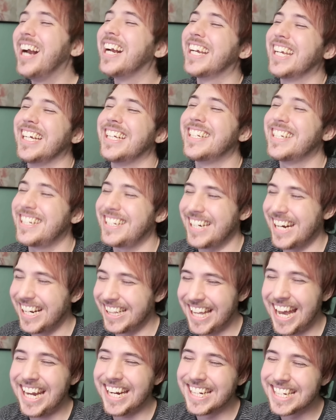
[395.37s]
Fucking
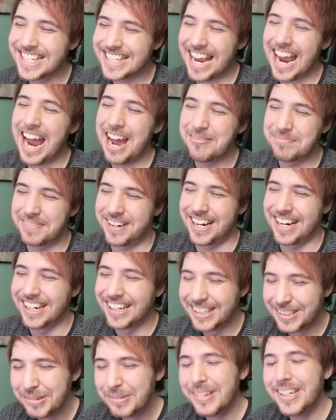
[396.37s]
shit, that is
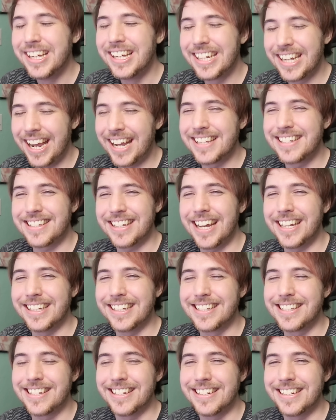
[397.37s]
happy. Yes, that
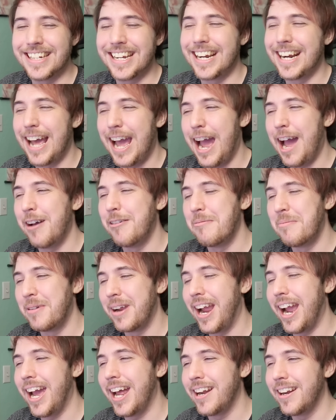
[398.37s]
is indeed
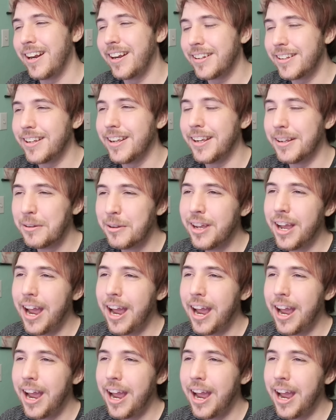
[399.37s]
happy, and it